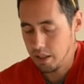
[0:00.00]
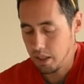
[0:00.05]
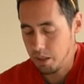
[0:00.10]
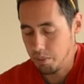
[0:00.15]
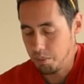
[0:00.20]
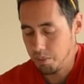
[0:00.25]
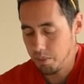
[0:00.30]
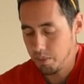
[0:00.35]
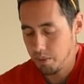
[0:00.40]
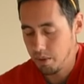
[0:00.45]

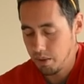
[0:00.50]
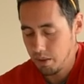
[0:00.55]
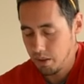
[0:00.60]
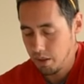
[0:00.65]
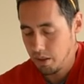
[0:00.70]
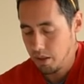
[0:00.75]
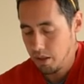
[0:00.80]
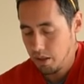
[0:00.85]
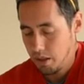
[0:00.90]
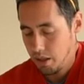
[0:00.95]

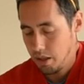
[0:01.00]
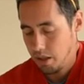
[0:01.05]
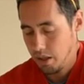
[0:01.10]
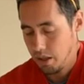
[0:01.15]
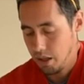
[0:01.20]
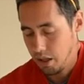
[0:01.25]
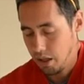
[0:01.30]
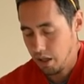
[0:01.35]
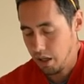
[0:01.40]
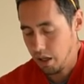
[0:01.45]
tip
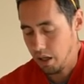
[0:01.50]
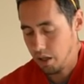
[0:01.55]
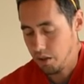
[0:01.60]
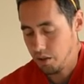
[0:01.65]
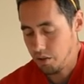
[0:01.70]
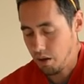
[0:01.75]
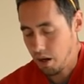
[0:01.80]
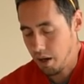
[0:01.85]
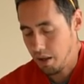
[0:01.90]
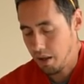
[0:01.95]
and
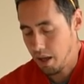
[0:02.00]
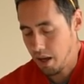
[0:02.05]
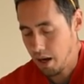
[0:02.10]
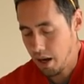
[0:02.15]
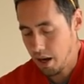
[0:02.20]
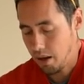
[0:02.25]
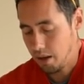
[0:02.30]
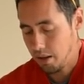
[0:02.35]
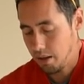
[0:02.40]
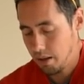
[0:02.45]
try that
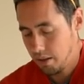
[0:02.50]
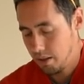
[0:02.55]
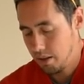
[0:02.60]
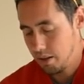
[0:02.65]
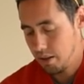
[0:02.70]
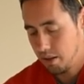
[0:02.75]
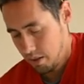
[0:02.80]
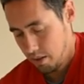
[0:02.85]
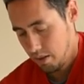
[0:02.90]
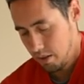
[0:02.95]

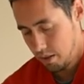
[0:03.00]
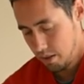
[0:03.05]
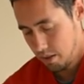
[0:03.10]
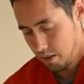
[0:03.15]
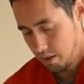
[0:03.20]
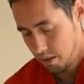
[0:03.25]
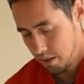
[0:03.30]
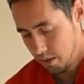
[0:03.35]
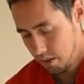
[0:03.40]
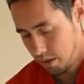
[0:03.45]
out.
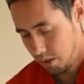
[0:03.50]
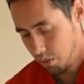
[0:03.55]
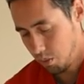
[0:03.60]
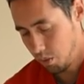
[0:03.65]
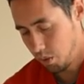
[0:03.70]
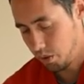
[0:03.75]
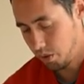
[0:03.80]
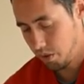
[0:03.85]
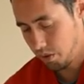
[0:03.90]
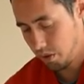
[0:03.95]
So
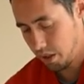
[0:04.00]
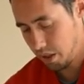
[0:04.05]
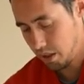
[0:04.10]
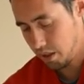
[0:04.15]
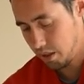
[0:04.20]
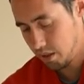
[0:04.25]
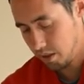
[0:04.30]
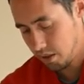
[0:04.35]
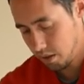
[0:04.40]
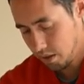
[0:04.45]
we'll do
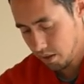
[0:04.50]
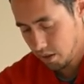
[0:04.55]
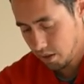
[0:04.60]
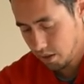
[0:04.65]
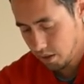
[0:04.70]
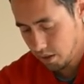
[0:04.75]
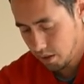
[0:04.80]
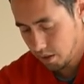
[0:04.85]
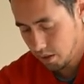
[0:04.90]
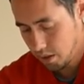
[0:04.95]
this.
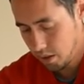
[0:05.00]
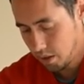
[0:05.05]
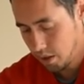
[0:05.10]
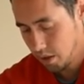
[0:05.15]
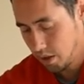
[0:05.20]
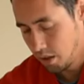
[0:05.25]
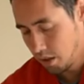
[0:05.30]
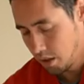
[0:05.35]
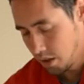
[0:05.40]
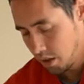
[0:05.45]

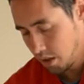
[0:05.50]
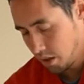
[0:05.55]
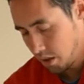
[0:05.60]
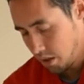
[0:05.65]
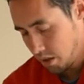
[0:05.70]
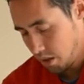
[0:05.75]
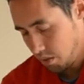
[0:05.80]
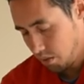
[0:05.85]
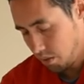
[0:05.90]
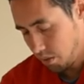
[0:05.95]

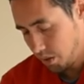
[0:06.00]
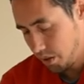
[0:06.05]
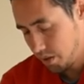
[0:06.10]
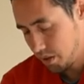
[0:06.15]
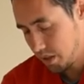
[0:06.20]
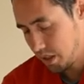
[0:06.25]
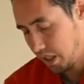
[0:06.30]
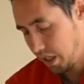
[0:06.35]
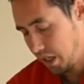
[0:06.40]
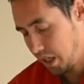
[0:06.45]
We'll
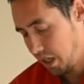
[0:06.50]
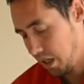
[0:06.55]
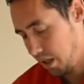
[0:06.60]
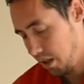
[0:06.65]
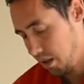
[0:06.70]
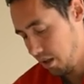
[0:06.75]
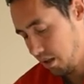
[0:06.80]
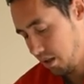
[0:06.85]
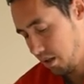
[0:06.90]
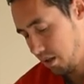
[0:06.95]
use the
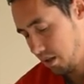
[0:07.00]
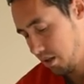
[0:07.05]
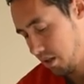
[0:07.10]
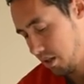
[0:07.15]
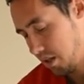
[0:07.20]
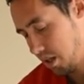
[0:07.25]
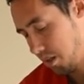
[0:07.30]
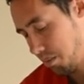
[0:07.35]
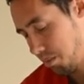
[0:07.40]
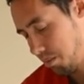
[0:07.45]
kit
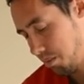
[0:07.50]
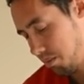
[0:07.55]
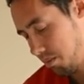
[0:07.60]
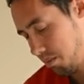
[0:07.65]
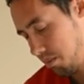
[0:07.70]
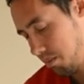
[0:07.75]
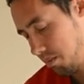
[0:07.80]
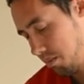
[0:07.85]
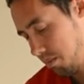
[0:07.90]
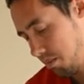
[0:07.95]
tip